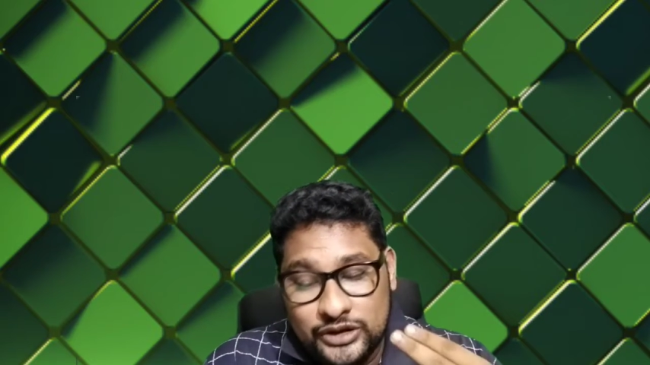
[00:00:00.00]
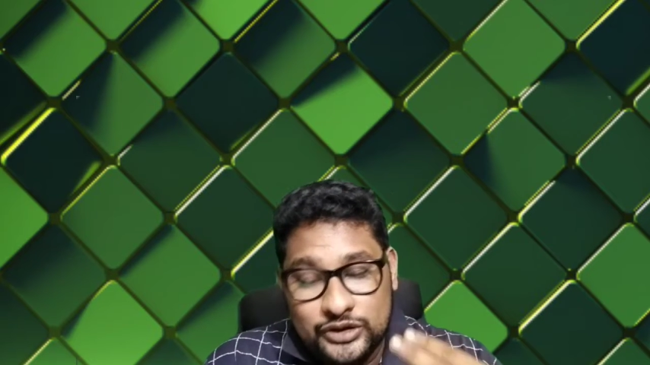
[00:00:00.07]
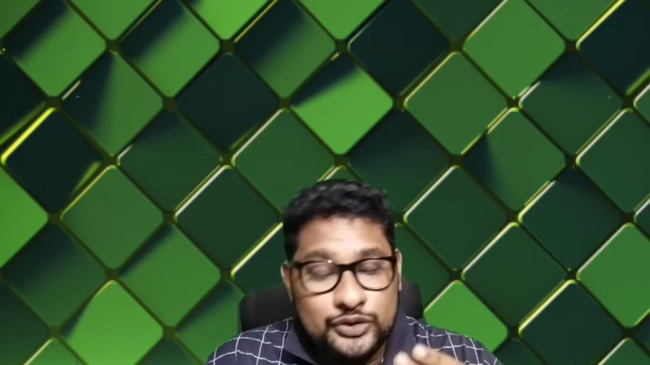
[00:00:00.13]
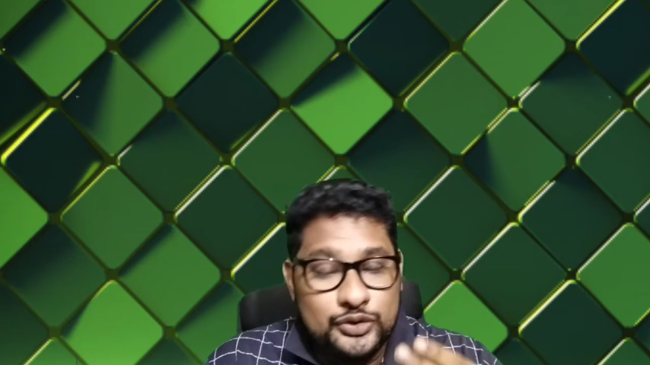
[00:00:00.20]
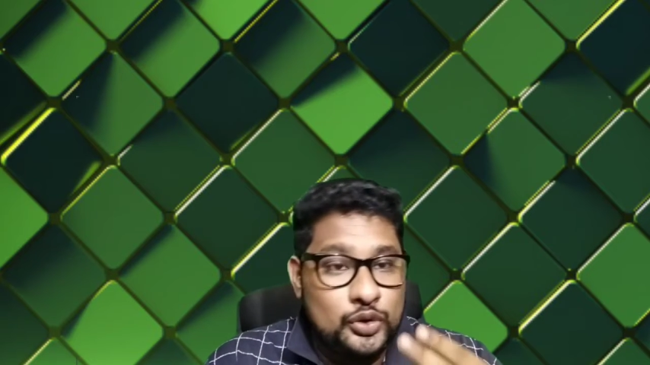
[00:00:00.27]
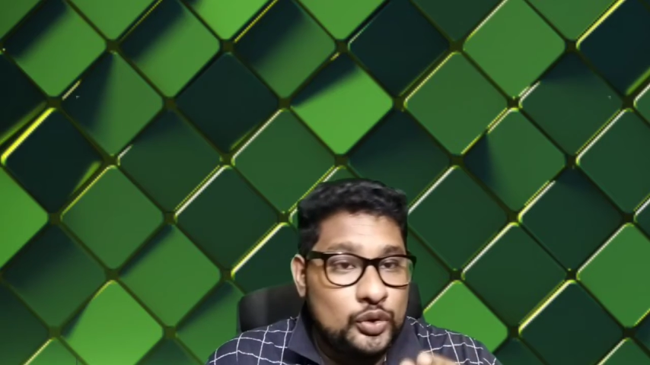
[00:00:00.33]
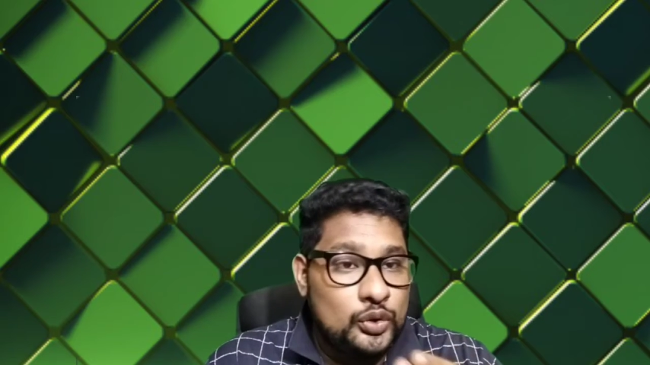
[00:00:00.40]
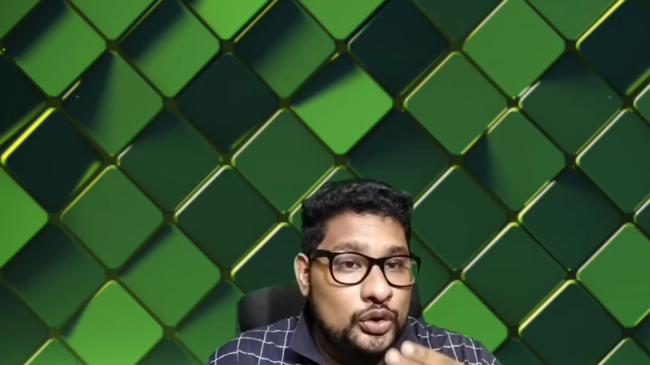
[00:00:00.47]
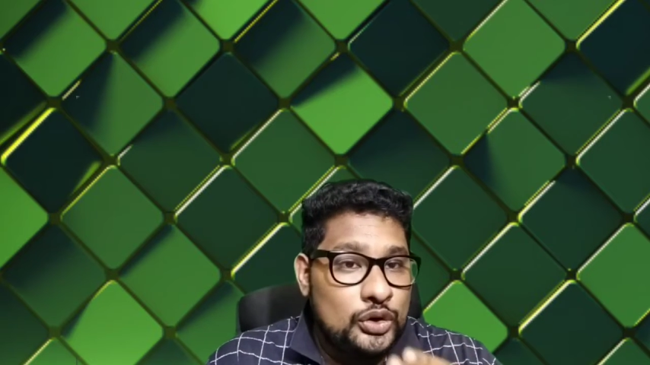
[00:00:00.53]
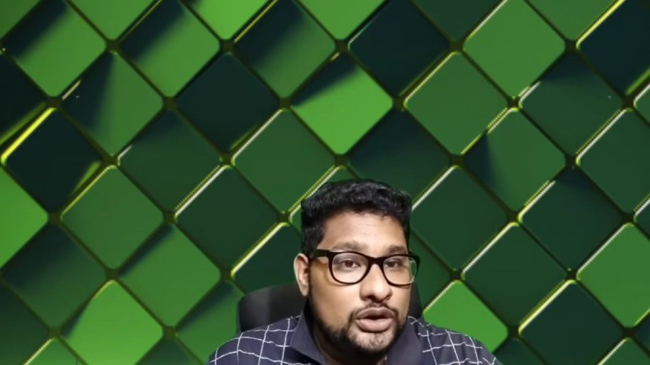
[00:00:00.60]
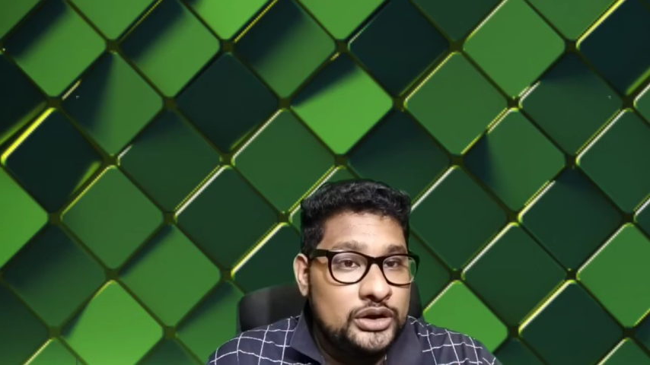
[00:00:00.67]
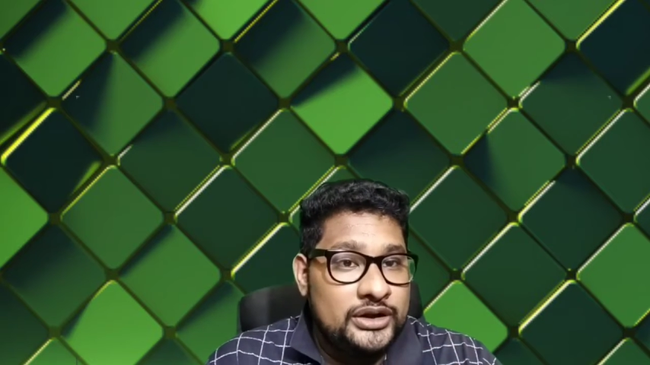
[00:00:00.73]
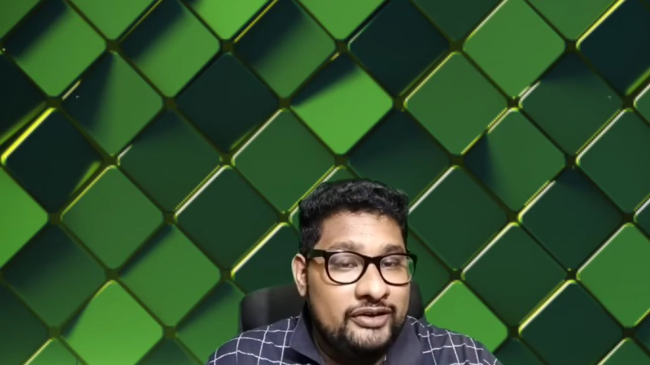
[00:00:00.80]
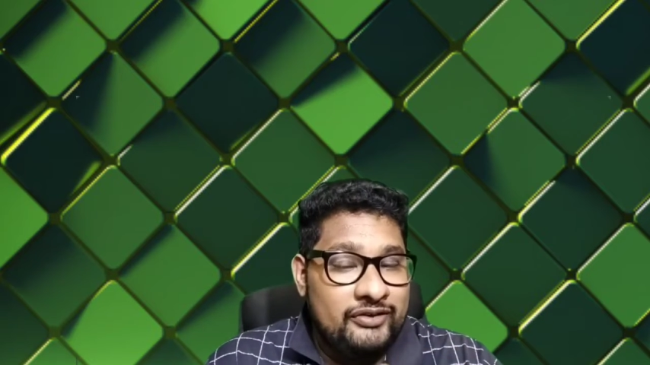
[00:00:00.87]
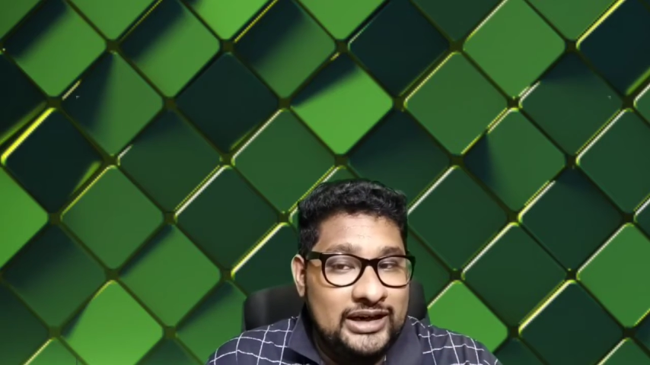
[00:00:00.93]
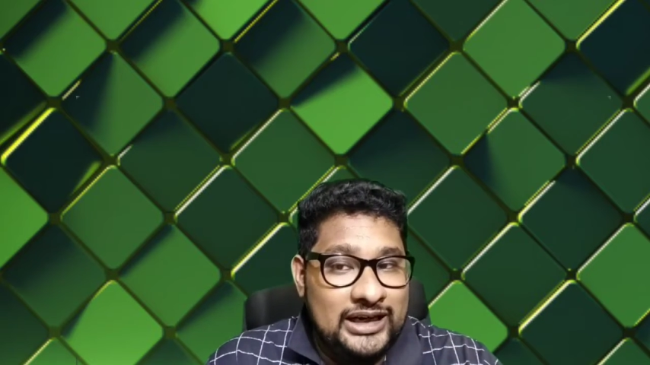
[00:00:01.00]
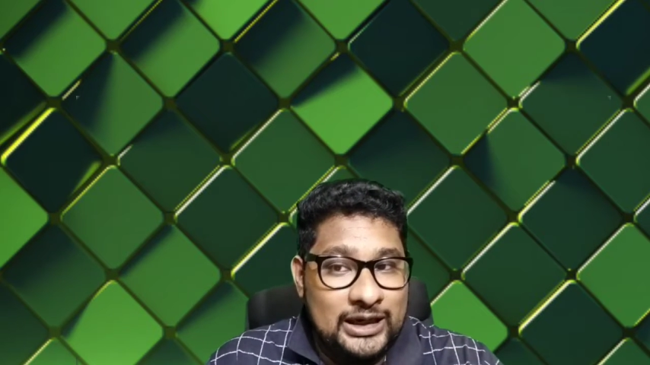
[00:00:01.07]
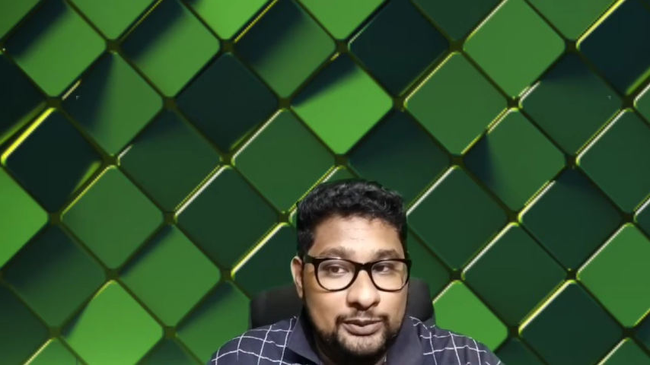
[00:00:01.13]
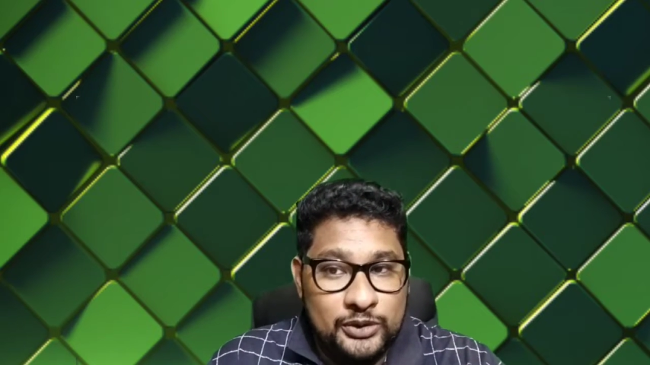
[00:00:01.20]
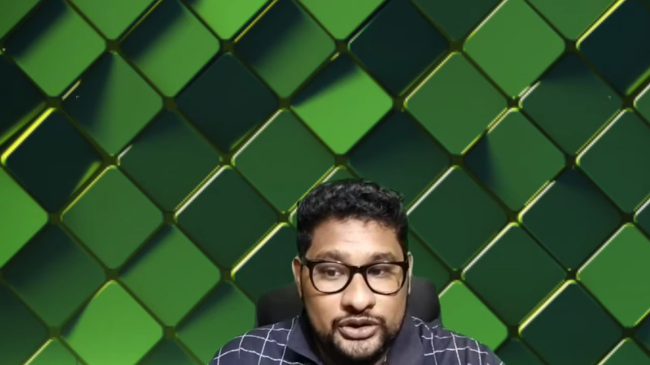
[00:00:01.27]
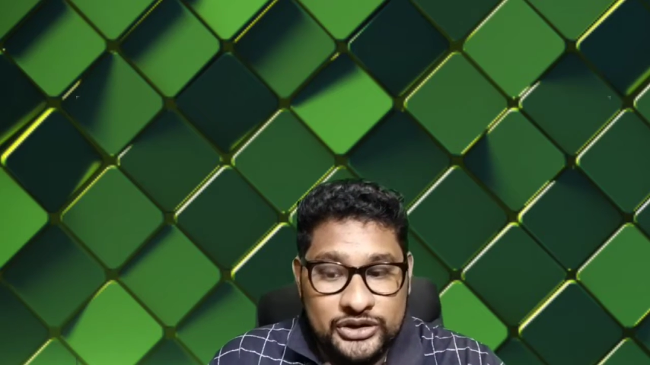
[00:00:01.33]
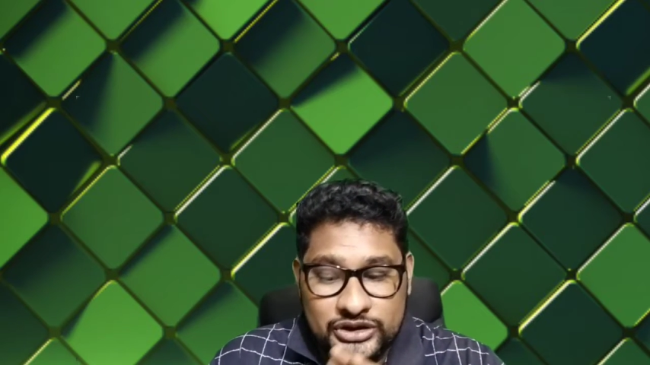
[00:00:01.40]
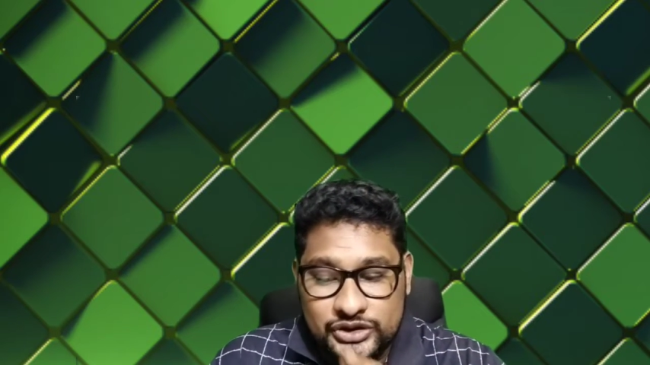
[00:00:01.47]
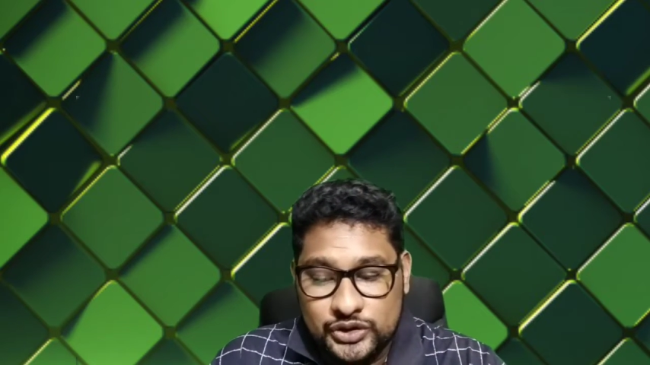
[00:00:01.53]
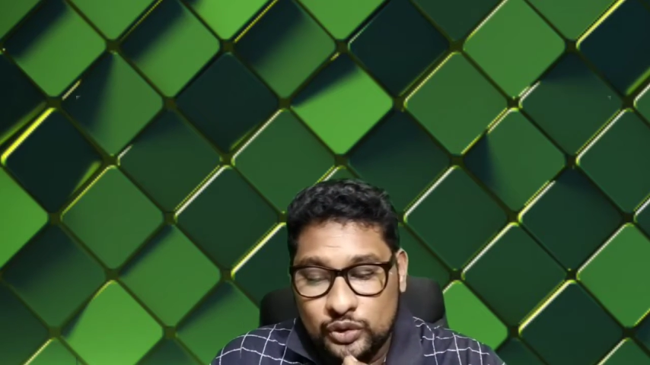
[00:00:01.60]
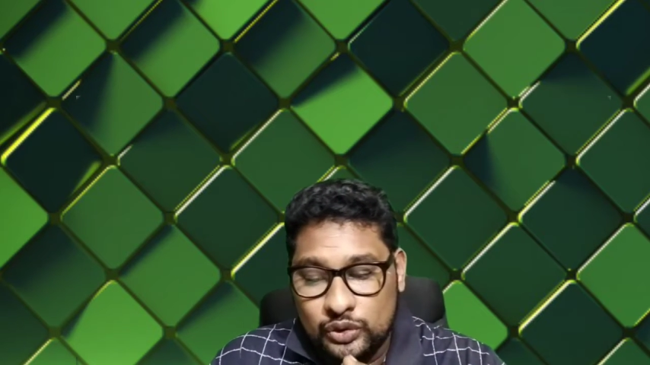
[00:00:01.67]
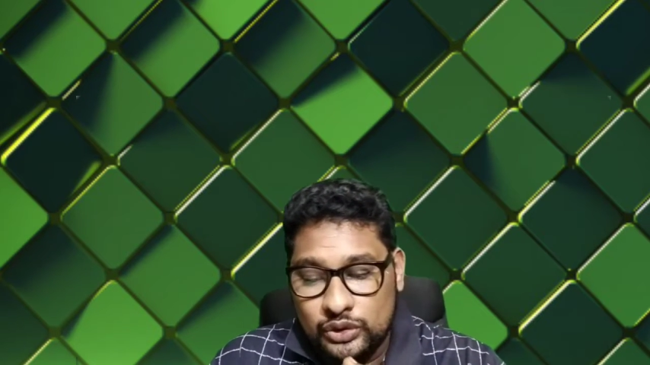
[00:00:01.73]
So they were able to just score